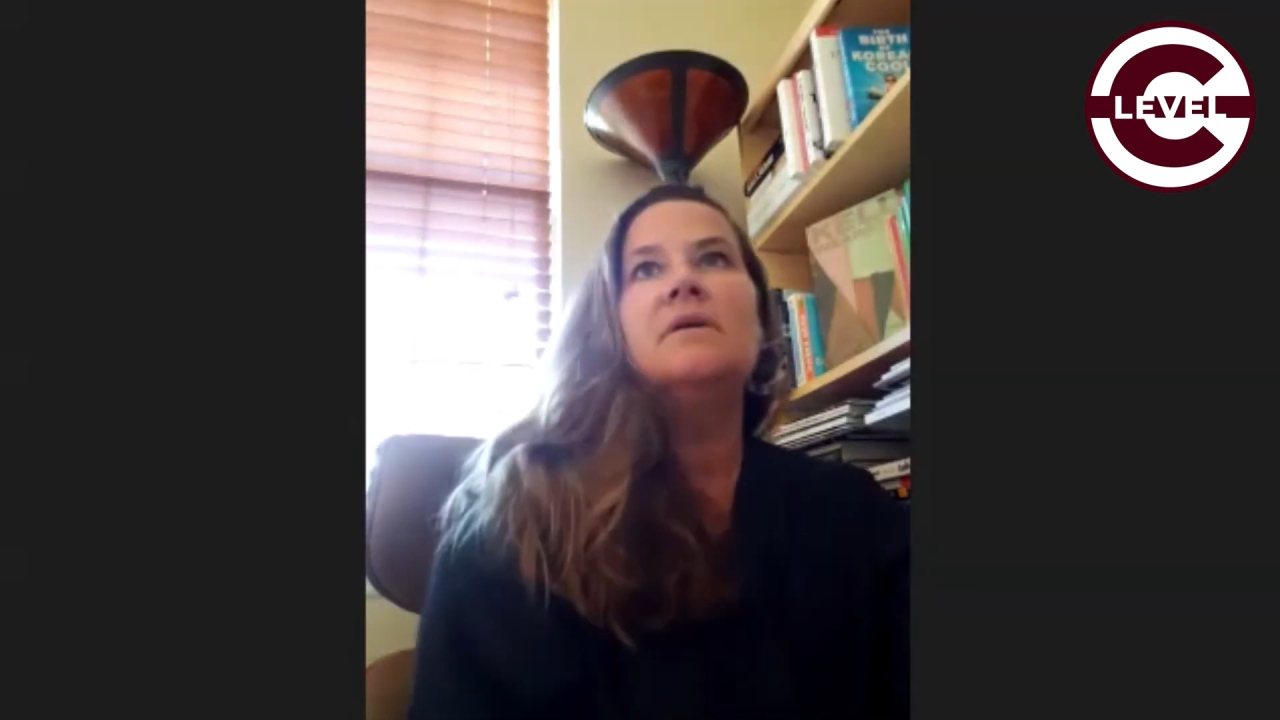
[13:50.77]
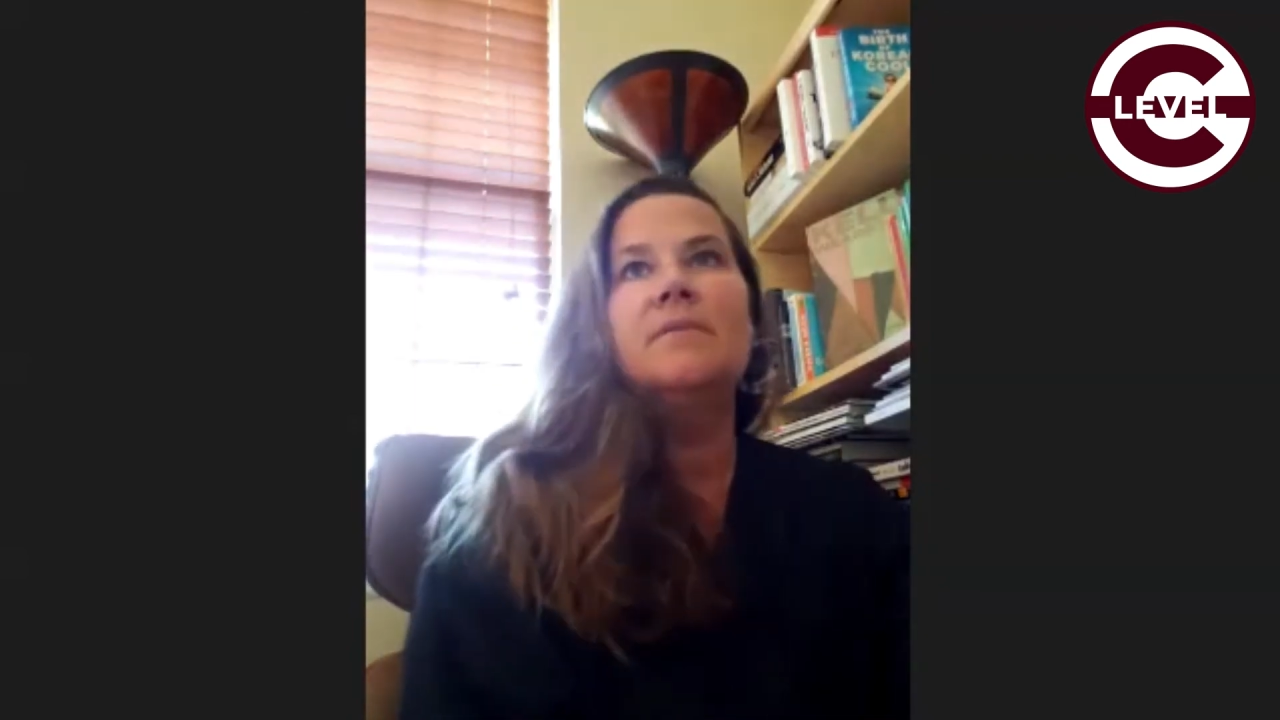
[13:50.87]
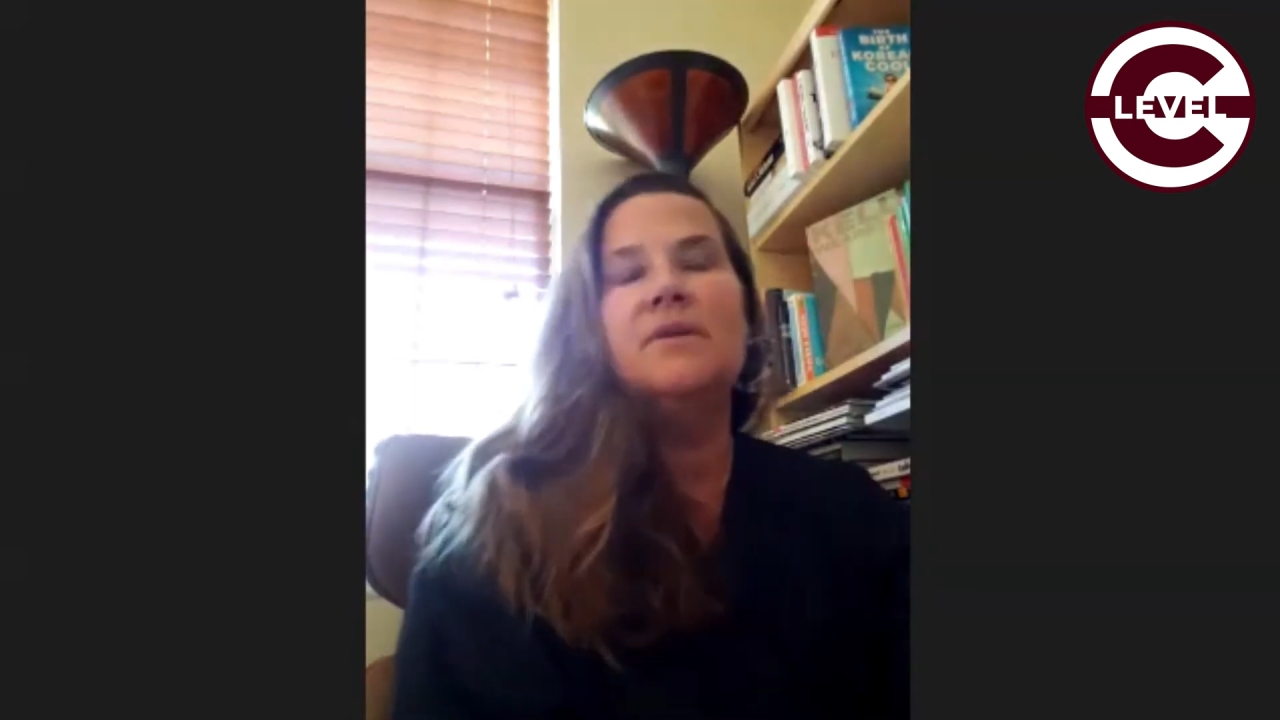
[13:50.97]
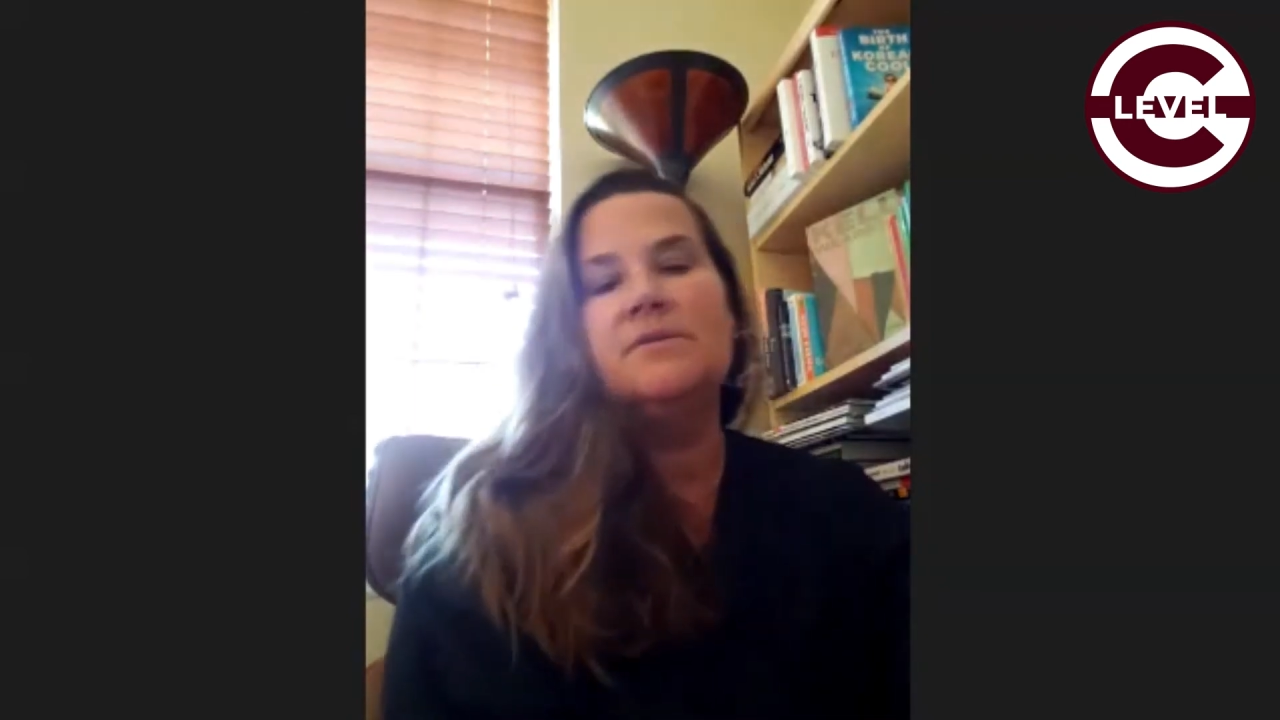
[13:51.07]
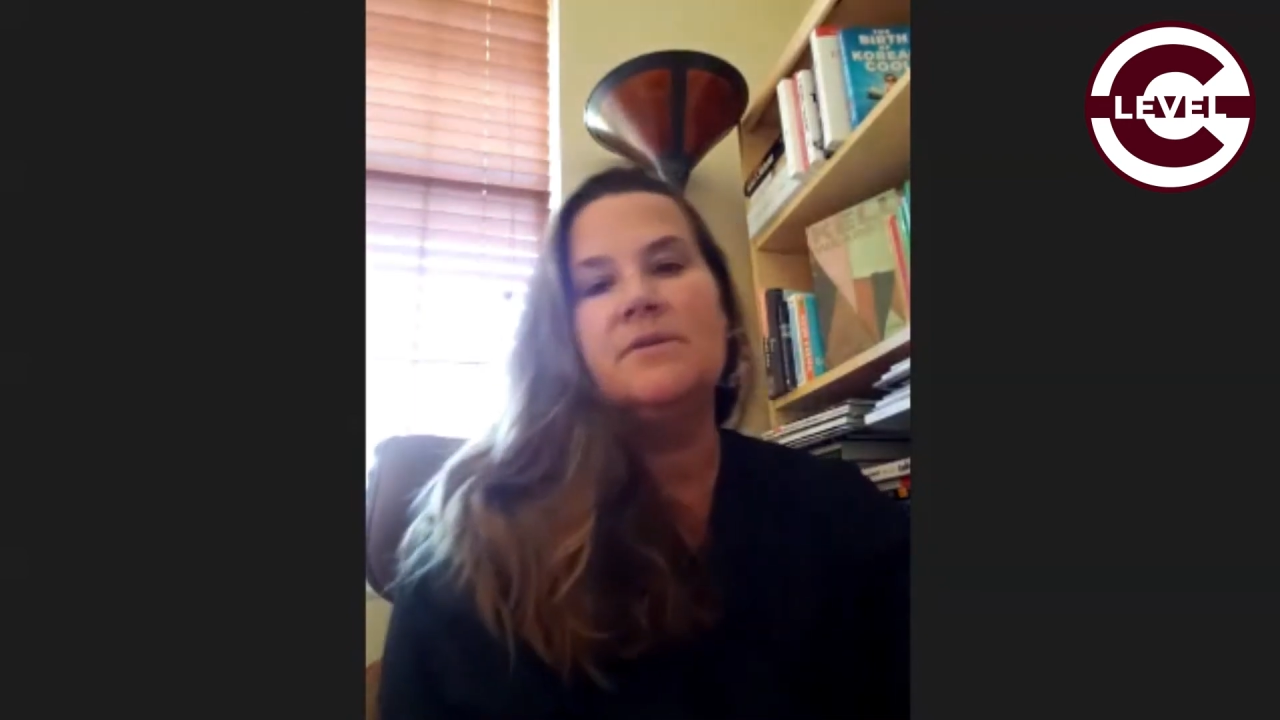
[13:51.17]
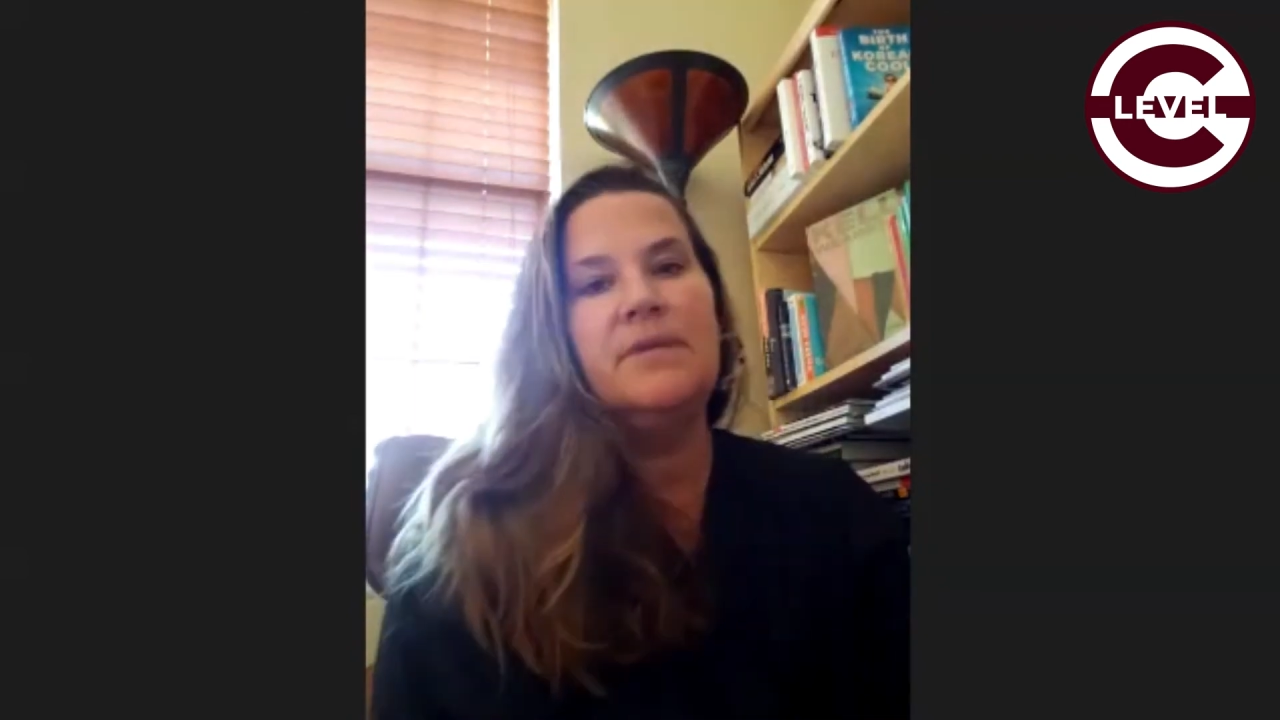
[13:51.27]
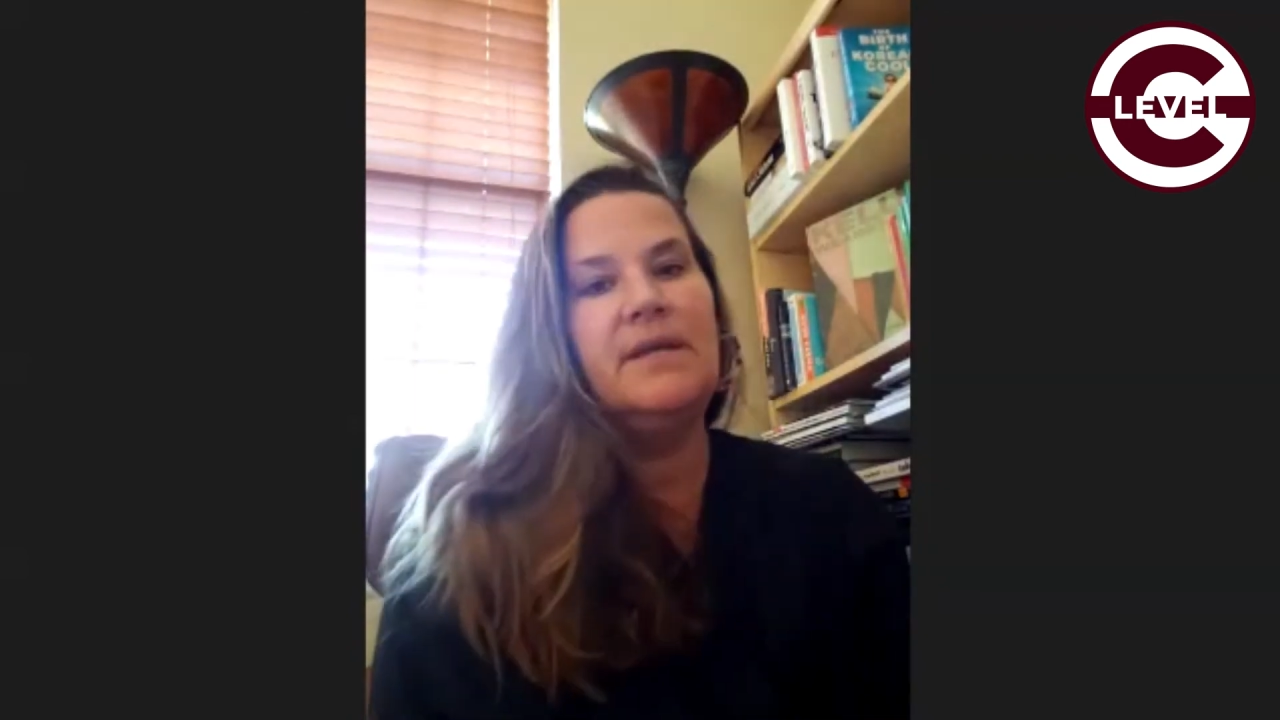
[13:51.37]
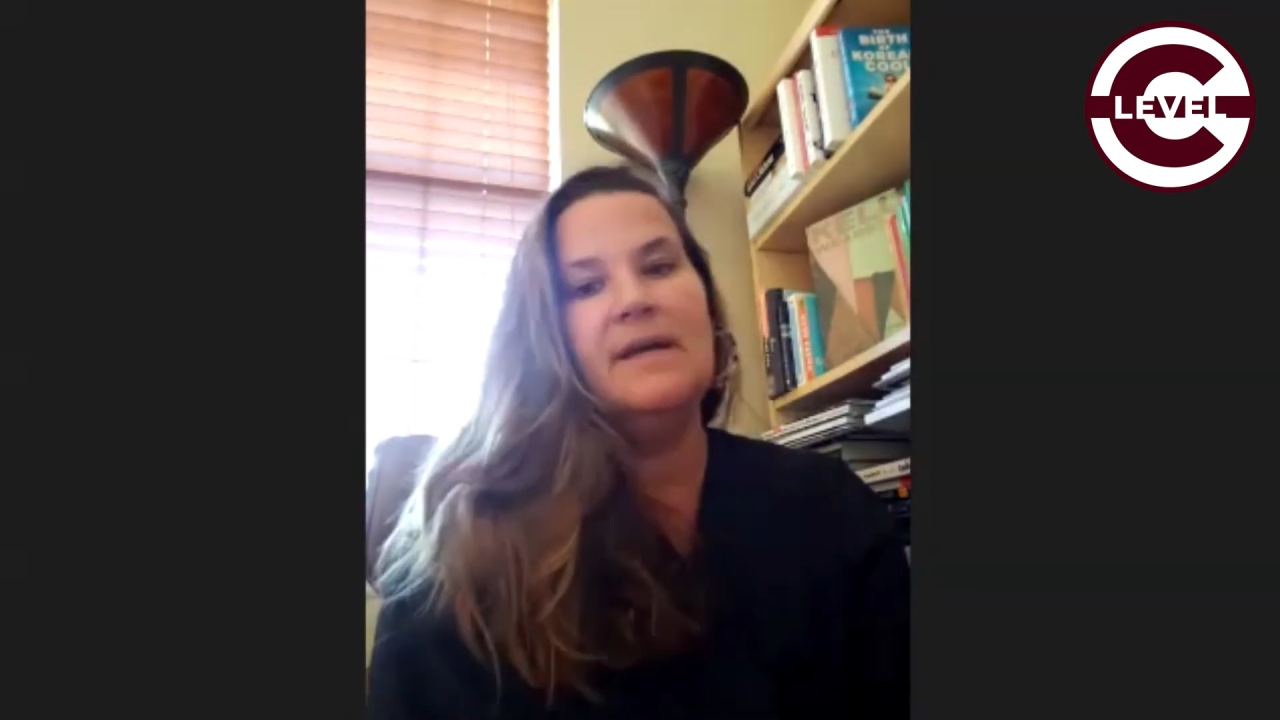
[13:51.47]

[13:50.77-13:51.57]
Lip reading: there are so many